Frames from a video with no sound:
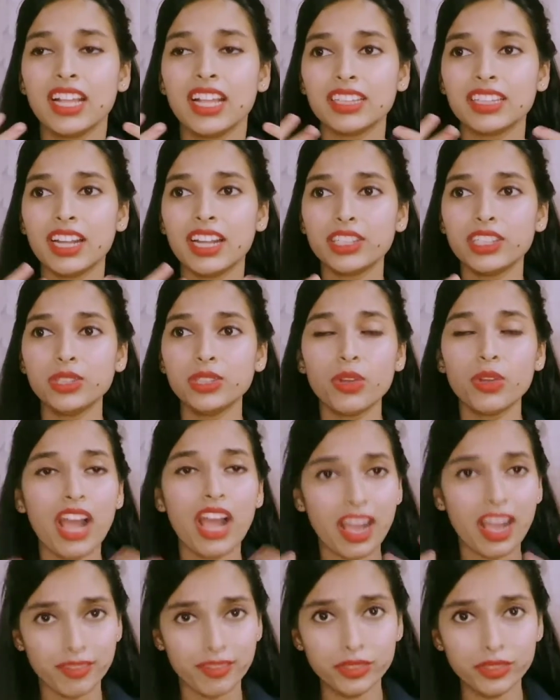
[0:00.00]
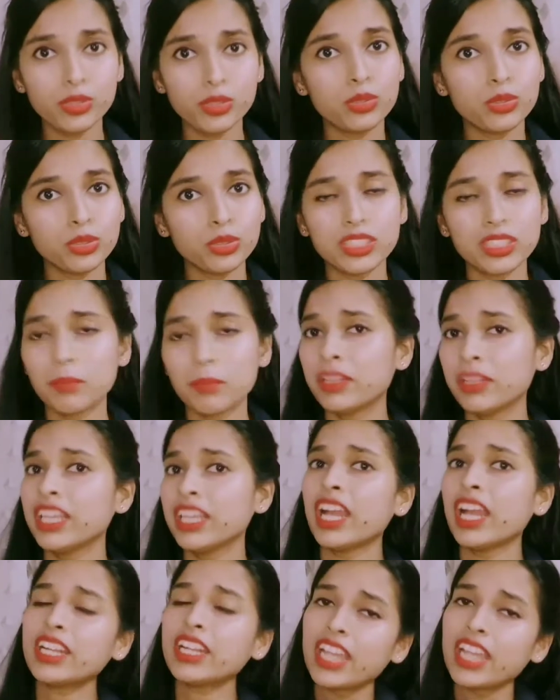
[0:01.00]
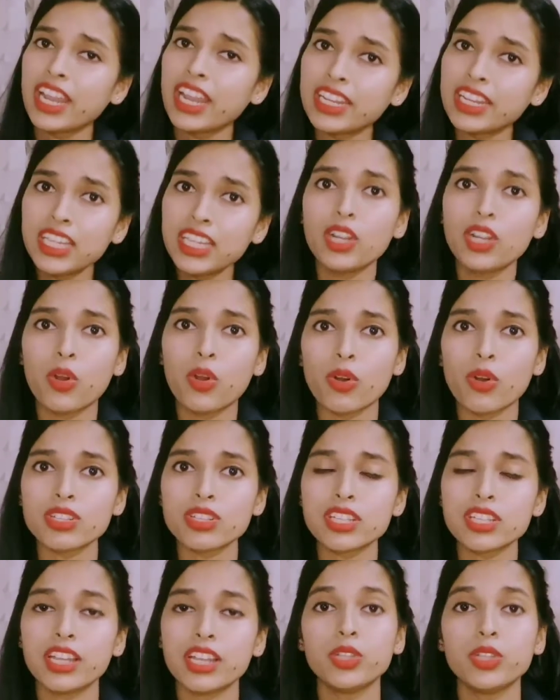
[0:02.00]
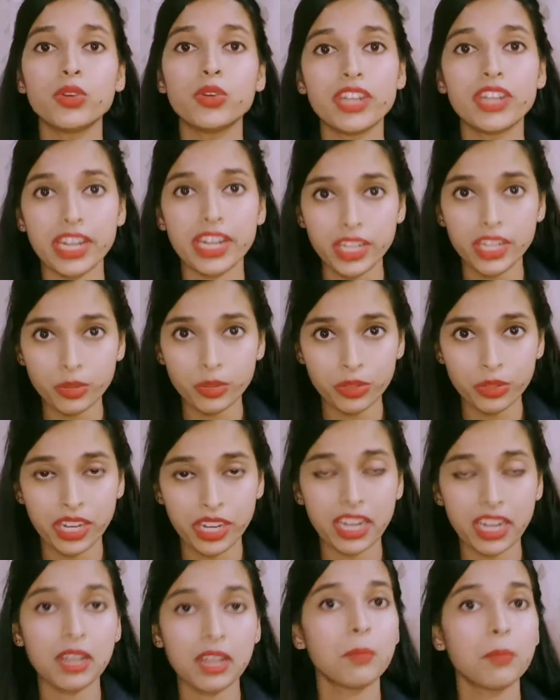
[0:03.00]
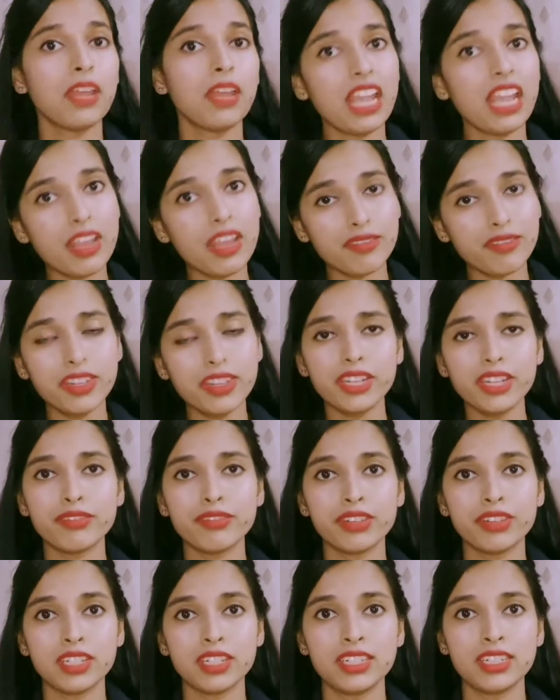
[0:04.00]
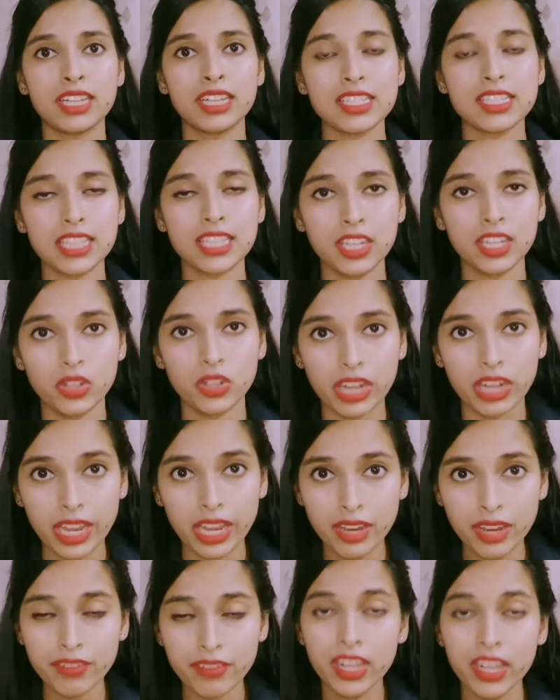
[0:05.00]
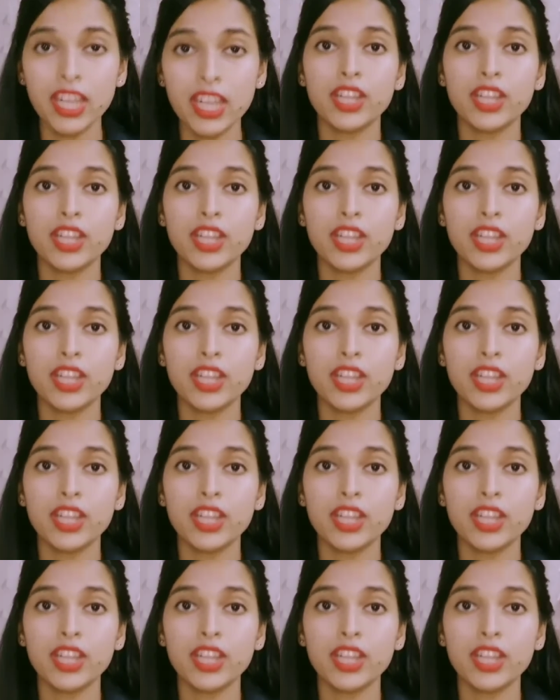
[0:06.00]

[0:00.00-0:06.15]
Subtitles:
that you have to do something at any cost and you're ready to take up every difficult task in your life